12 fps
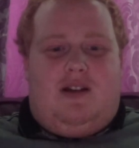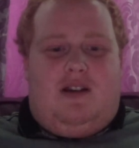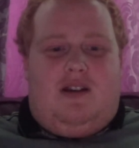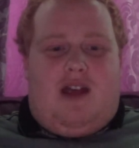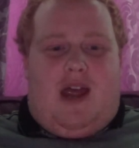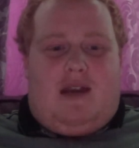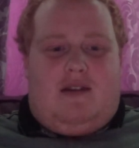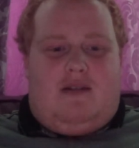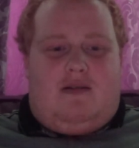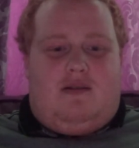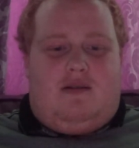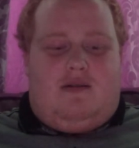
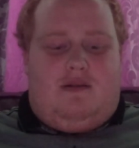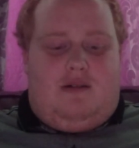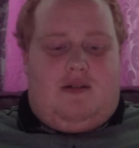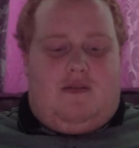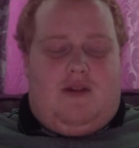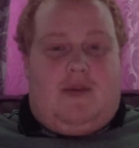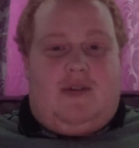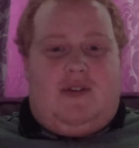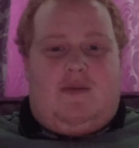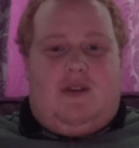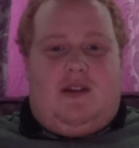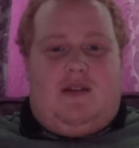and if I'm honest
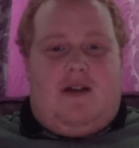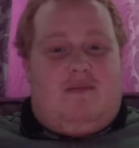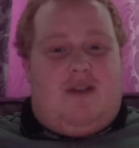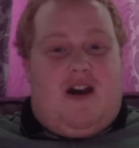with you,